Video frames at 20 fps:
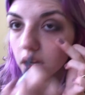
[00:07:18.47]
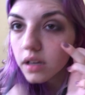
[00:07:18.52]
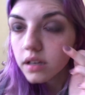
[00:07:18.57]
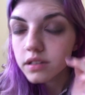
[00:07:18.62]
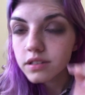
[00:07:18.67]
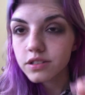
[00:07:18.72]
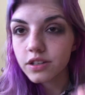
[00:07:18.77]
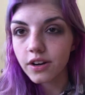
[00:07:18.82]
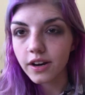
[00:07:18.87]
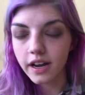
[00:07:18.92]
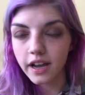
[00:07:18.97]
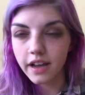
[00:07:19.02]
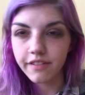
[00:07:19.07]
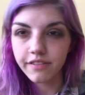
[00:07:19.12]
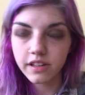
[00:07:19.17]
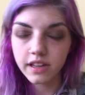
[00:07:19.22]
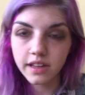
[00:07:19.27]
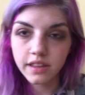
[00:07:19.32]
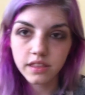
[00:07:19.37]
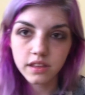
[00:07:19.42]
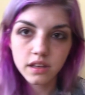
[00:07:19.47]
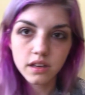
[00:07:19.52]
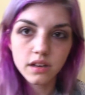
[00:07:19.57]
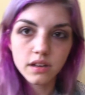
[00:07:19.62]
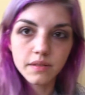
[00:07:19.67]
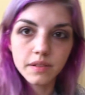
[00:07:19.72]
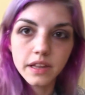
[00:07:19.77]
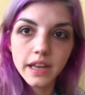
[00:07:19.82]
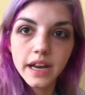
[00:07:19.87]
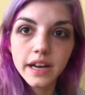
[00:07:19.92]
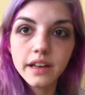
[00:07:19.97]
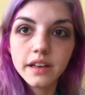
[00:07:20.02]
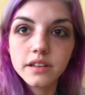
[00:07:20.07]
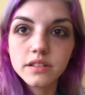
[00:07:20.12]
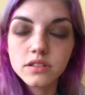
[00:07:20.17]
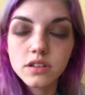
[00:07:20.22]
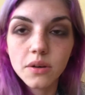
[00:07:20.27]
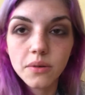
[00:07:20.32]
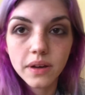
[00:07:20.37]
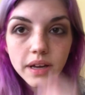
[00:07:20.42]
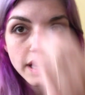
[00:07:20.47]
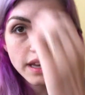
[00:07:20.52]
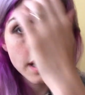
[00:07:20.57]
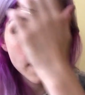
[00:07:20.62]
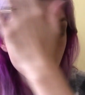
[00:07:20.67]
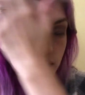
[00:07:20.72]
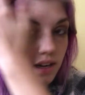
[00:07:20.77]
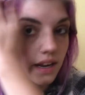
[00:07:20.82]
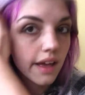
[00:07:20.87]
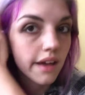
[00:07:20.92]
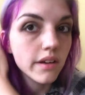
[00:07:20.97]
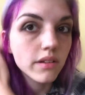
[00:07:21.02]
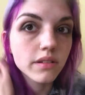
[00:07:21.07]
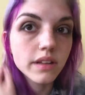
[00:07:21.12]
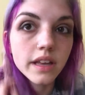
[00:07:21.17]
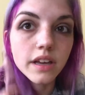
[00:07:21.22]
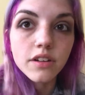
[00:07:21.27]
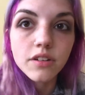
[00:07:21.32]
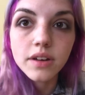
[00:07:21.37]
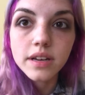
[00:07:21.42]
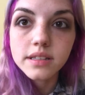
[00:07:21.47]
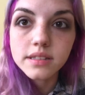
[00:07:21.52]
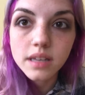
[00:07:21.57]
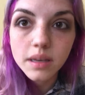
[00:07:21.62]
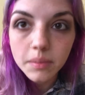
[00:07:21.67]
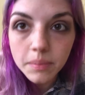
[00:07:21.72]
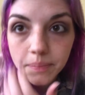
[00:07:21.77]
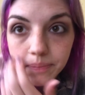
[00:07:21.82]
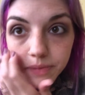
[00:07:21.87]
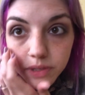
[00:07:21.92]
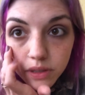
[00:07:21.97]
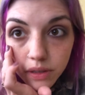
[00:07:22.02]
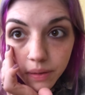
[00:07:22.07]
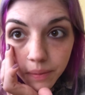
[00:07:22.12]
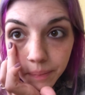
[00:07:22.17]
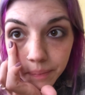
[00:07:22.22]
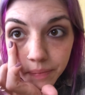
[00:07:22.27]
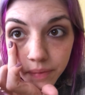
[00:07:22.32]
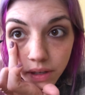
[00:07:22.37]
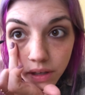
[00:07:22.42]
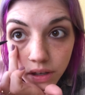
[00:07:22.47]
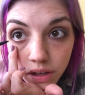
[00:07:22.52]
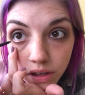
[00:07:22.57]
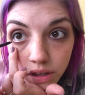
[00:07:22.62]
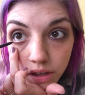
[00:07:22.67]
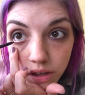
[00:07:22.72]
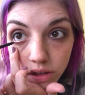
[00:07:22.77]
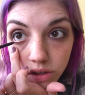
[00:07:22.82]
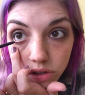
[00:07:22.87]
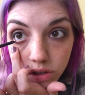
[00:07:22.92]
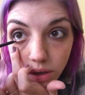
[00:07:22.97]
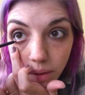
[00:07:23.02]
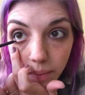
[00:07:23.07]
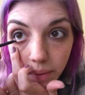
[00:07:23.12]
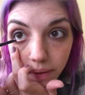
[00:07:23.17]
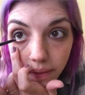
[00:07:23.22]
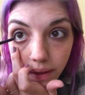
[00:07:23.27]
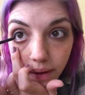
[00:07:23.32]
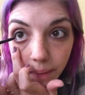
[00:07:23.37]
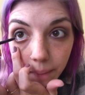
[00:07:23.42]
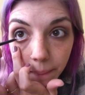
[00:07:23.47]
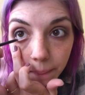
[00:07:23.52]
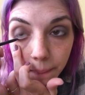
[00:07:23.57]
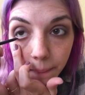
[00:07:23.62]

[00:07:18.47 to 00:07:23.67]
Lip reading: Sorry, I feel like the lighting is going in and out like crazy, so sorry about that.